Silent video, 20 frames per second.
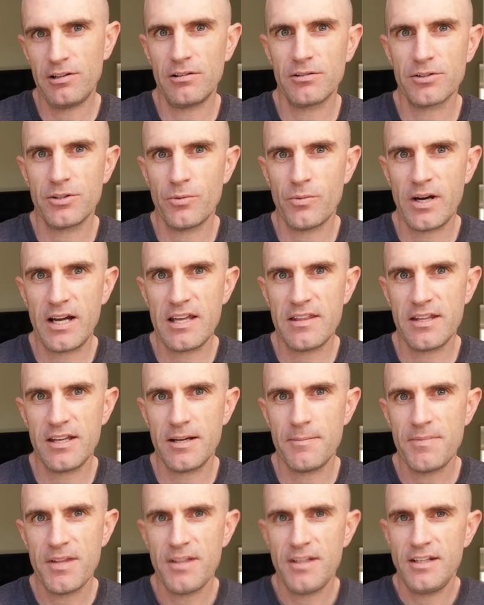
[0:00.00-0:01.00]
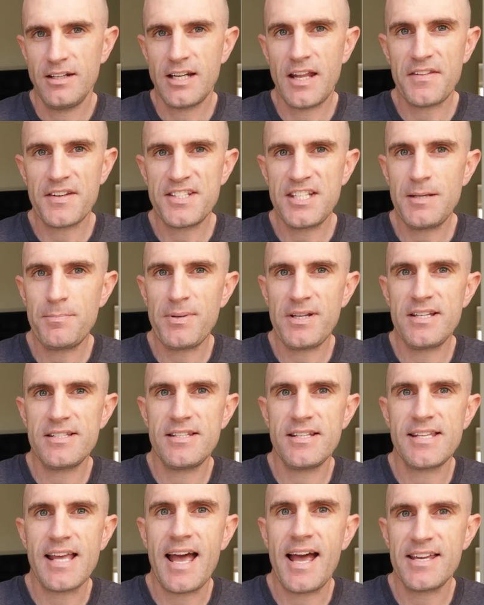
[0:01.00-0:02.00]
along the way there. Now, the tip is
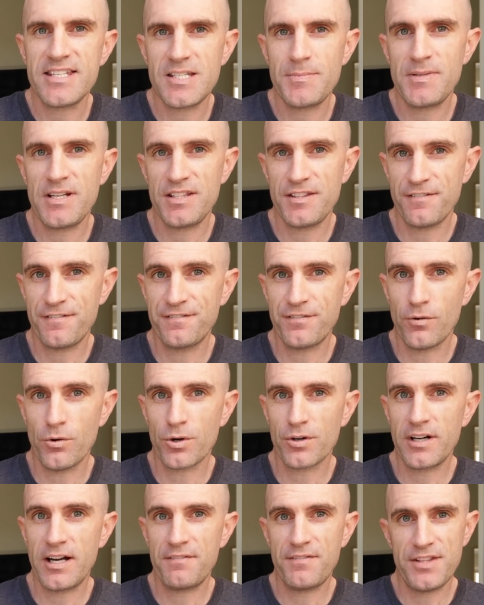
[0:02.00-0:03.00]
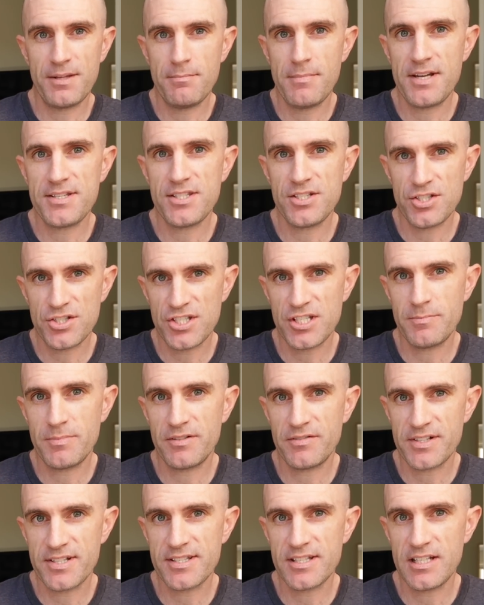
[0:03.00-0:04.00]
this has to be in the foreground for the messages to be
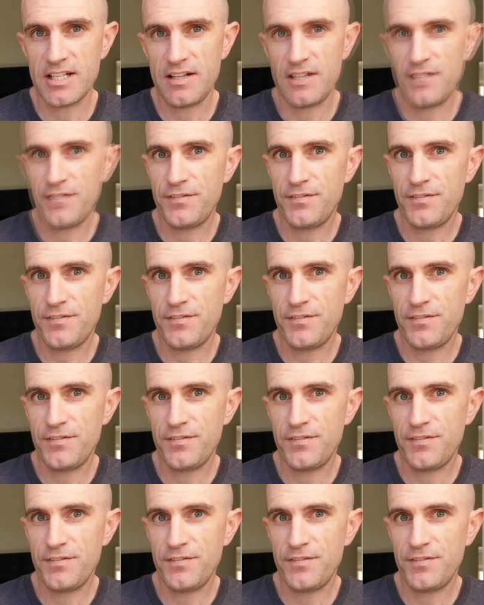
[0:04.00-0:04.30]
received.